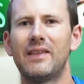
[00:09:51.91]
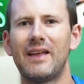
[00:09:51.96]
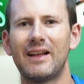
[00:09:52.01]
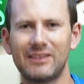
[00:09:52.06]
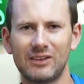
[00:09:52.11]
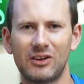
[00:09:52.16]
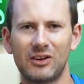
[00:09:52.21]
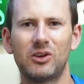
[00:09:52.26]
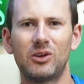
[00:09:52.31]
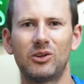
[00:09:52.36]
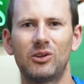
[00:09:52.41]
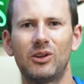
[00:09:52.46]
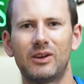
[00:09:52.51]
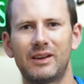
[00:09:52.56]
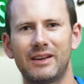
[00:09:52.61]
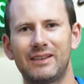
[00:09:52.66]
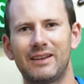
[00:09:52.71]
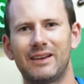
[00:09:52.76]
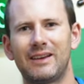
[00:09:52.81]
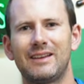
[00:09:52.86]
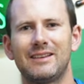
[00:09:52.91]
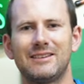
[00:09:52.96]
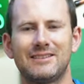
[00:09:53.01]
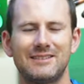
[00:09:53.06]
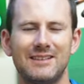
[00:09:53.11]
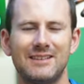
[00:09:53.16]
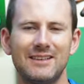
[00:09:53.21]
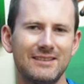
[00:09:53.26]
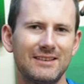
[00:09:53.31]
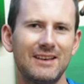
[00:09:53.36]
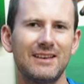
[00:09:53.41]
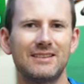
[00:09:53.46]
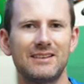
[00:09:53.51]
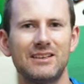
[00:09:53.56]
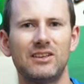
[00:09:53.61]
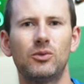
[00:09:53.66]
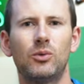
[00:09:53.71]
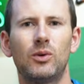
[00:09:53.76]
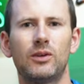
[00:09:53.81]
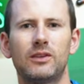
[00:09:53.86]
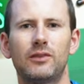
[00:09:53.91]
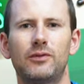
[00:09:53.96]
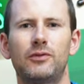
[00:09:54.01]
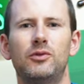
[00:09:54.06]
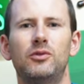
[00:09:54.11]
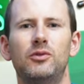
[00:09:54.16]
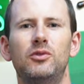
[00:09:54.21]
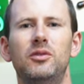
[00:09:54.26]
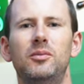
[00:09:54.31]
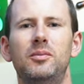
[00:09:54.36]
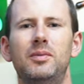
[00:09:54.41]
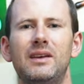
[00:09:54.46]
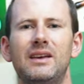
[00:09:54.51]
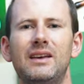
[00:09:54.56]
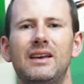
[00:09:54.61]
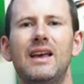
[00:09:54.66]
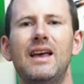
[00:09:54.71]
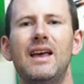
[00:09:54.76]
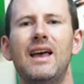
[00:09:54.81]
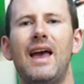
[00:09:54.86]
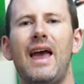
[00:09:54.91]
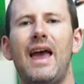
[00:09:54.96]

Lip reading: That's a good look at the consistency you want the food to be.